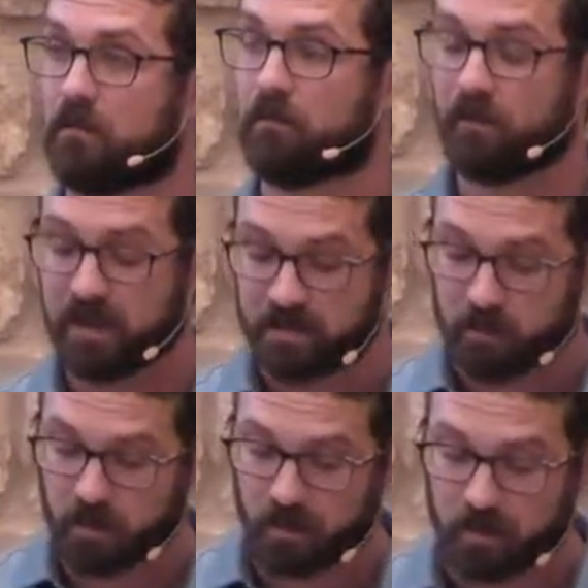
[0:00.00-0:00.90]

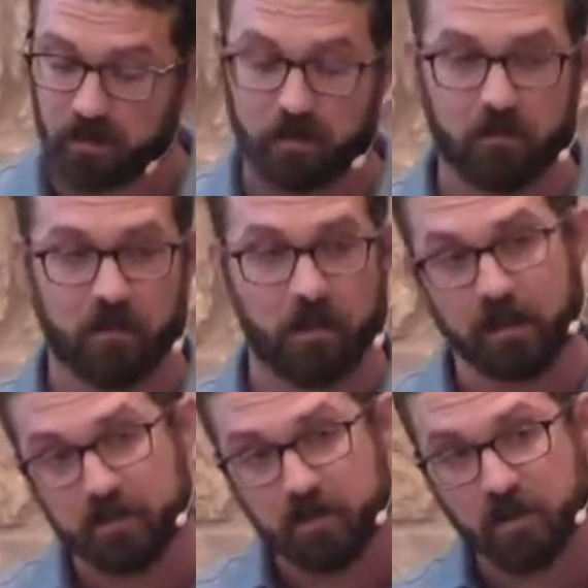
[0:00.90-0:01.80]
Facebook,
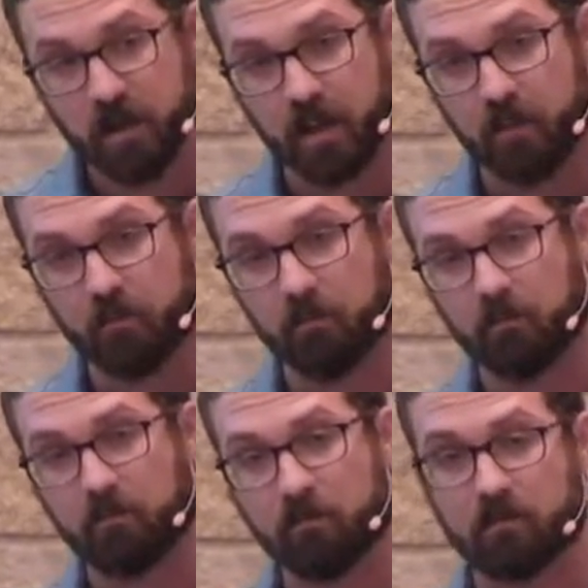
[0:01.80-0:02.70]
Instagram,
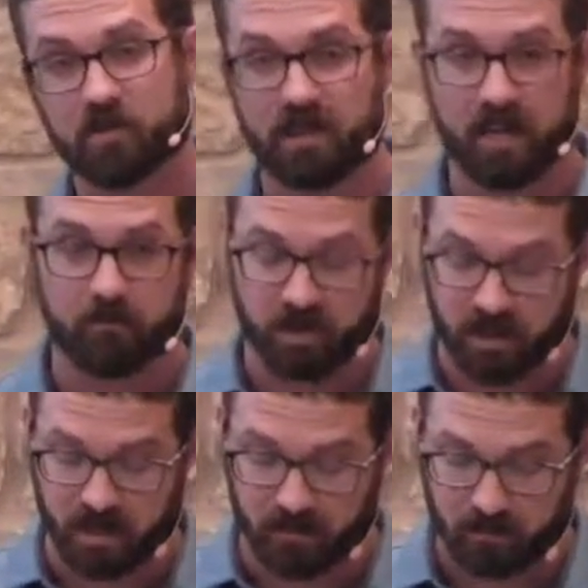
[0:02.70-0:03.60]

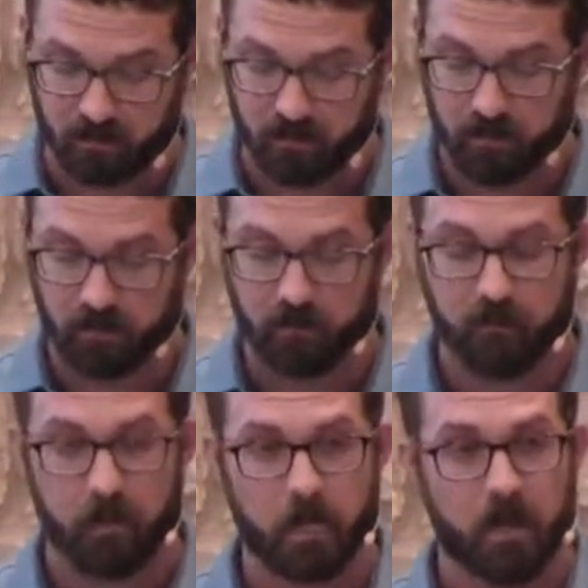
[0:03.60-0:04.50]
Snapchat.
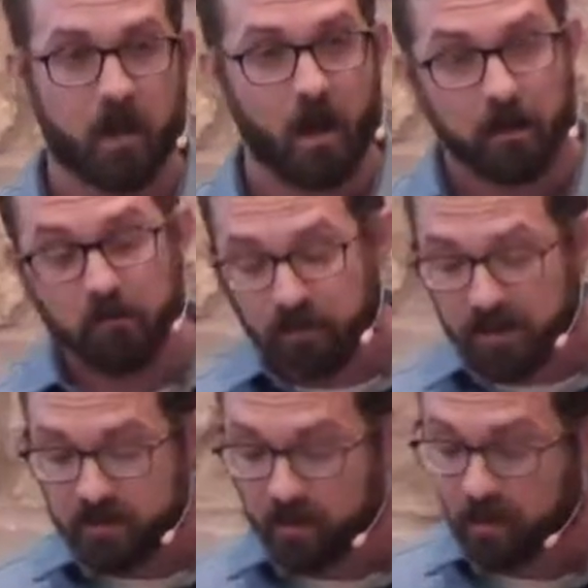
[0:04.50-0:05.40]
All of
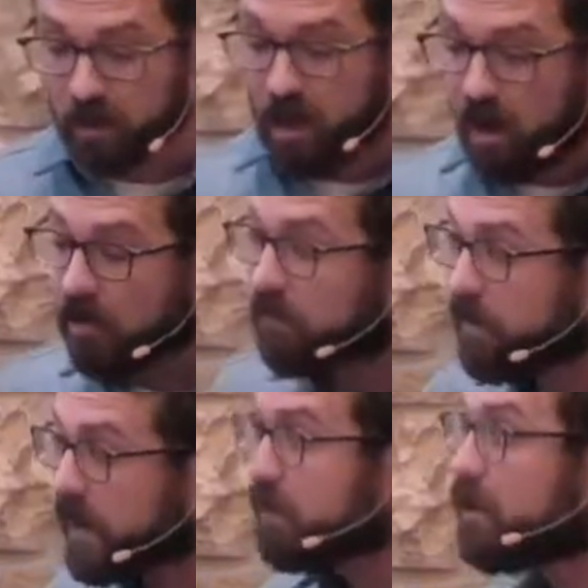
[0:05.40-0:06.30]
these are, are
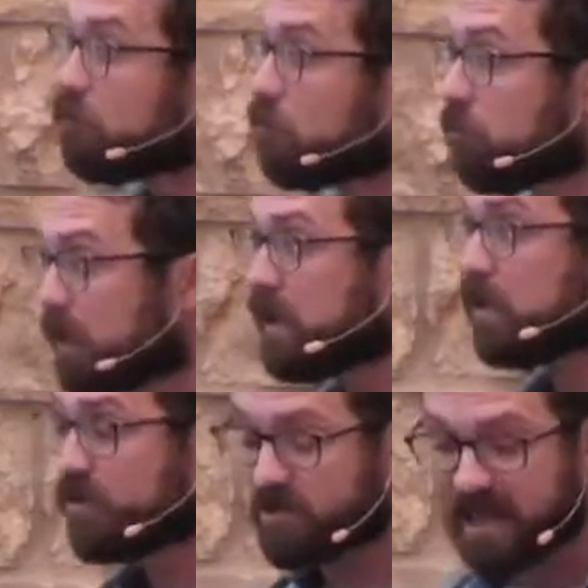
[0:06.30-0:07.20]
very
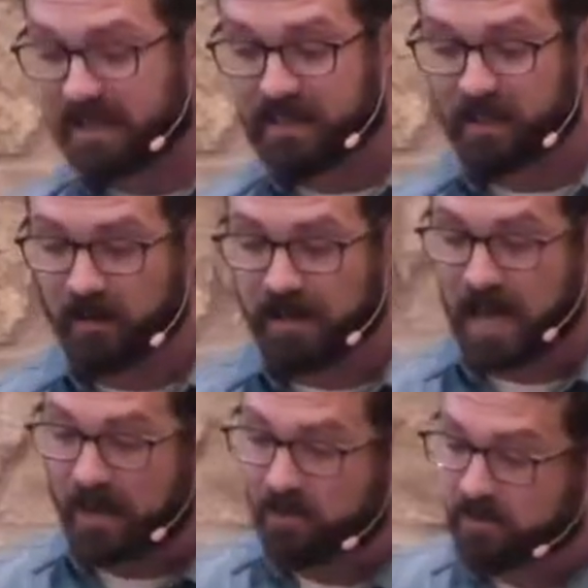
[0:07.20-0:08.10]
real secondary
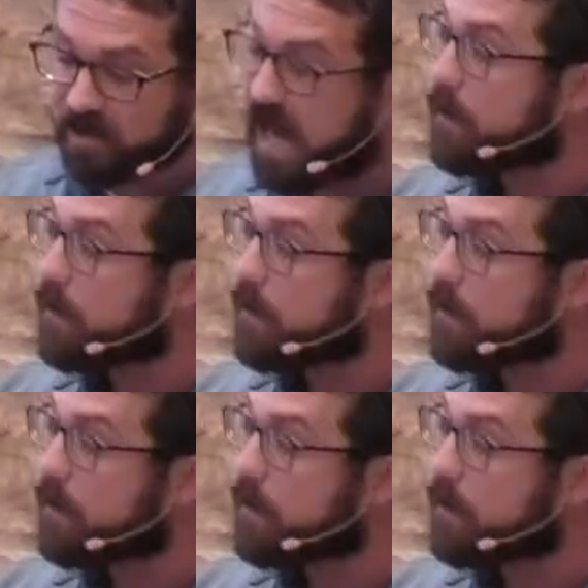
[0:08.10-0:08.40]
idols that I